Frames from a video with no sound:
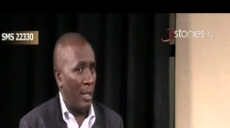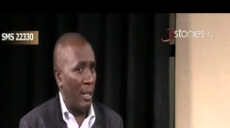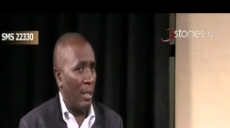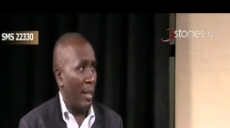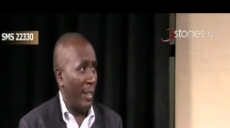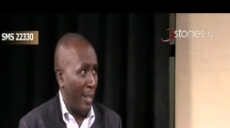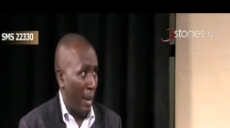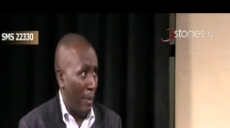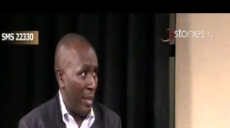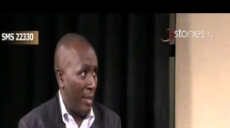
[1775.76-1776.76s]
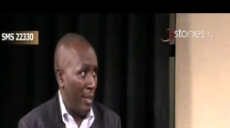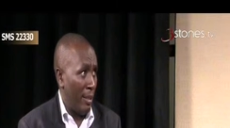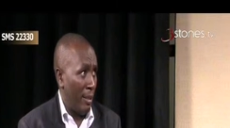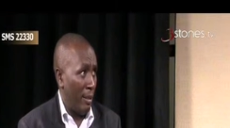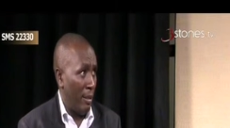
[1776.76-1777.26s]
like diabetes,
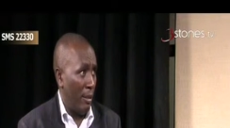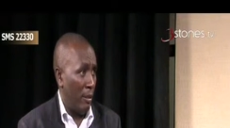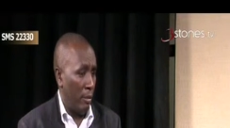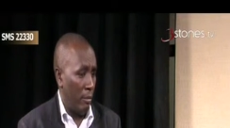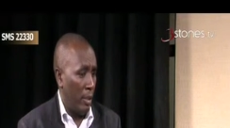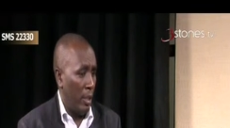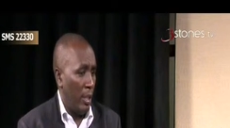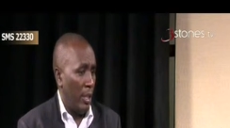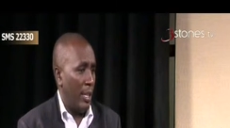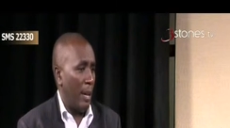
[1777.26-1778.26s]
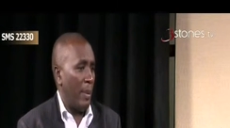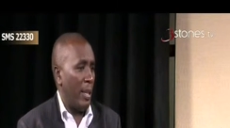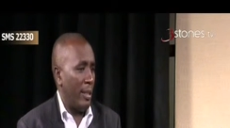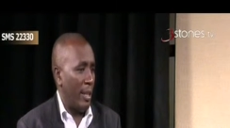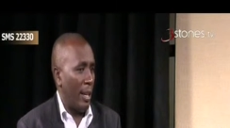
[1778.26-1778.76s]

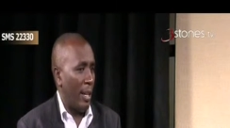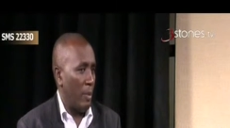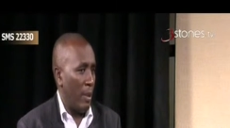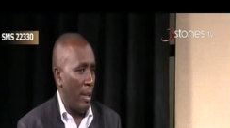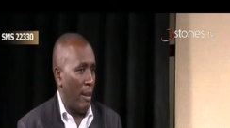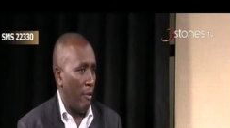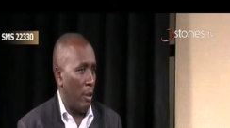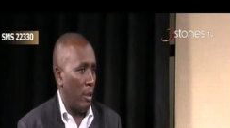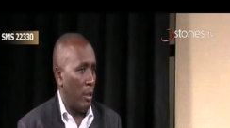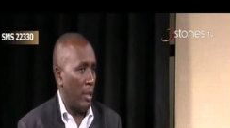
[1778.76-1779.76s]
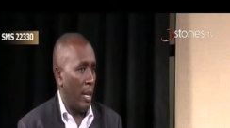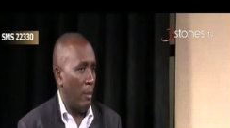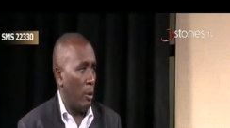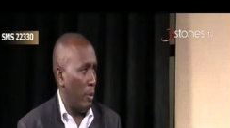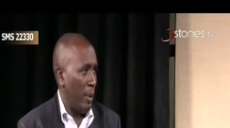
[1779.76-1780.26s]
diabetes that has been there for a long time.
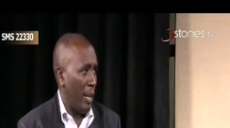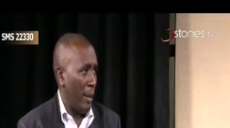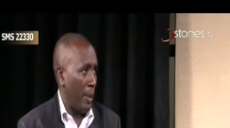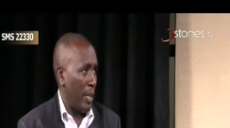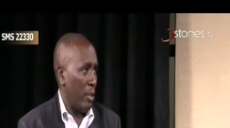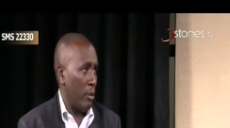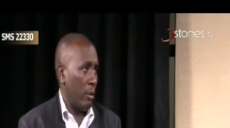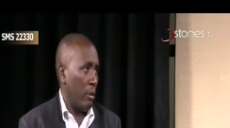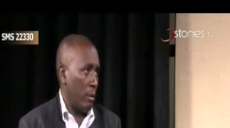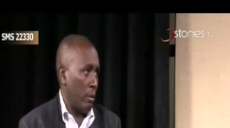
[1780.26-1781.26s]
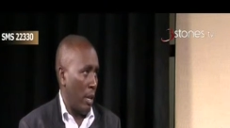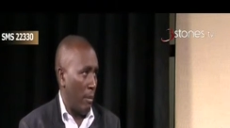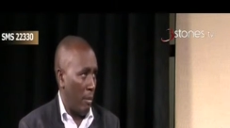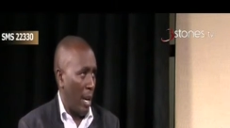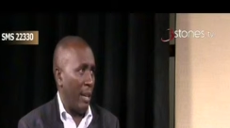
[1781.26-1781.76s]
Could be hypertension or
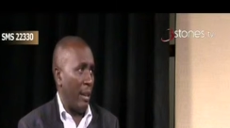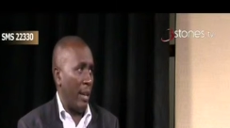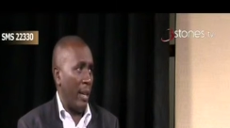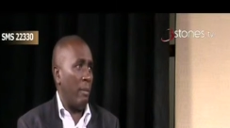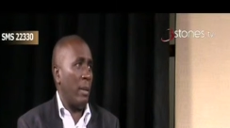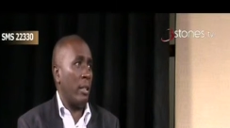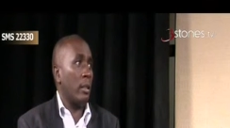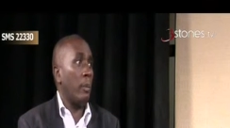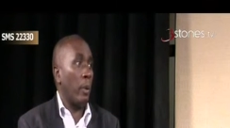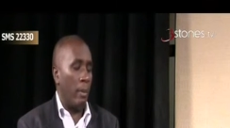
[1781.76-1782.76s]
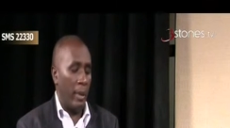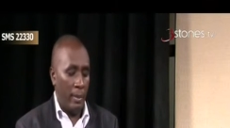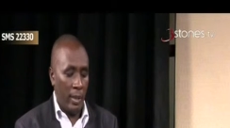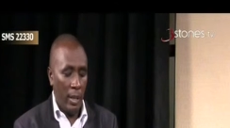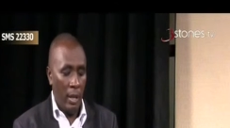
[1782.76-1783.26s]
some underlying medical
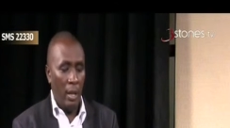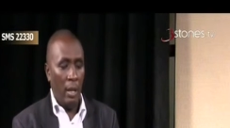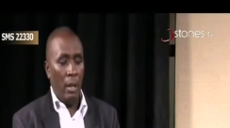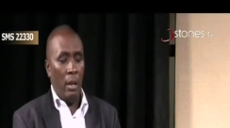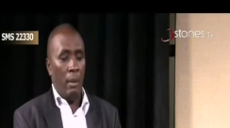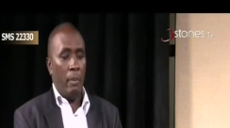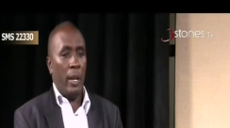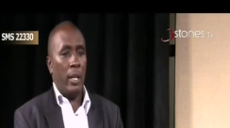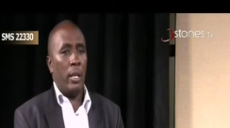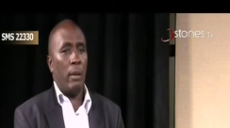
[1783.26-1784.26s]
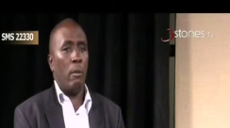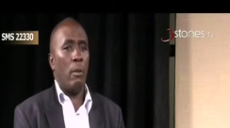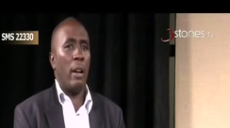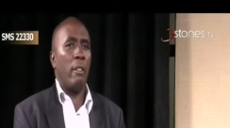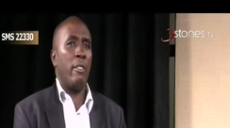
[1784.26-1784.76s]
problems. But
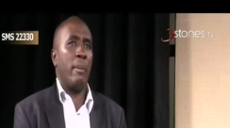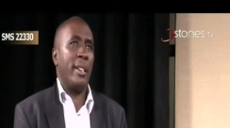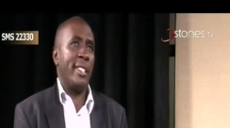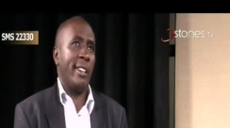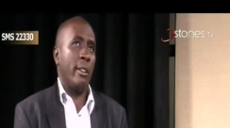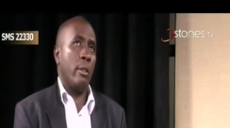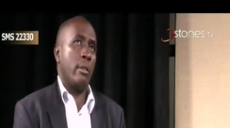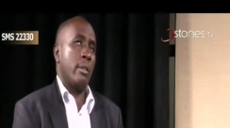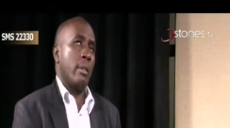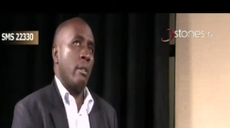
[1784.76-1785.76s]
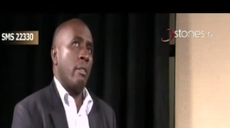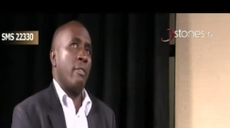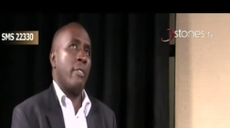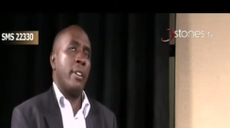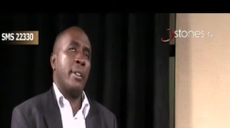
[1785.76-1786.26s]
one of the major cause
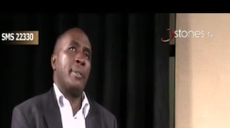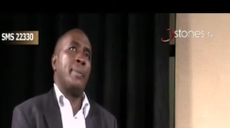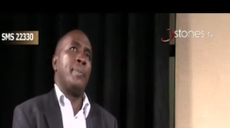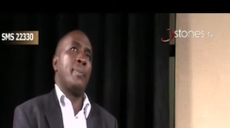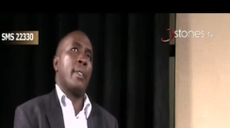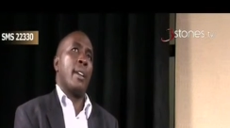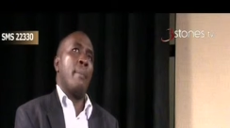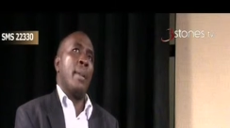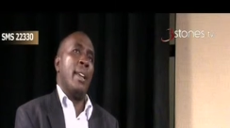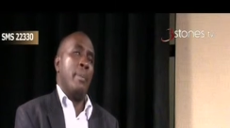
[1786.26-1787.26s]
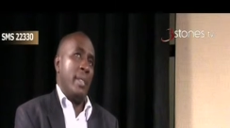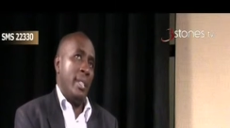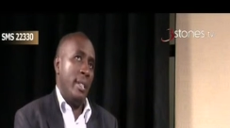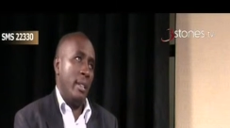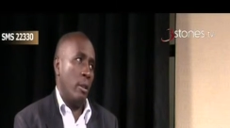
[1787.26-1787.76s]
of
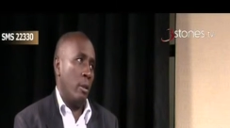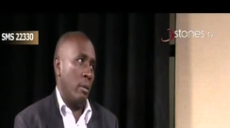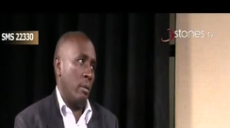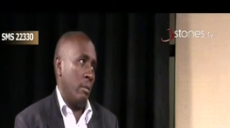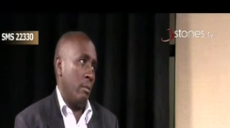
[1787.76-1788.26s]
epilepsy or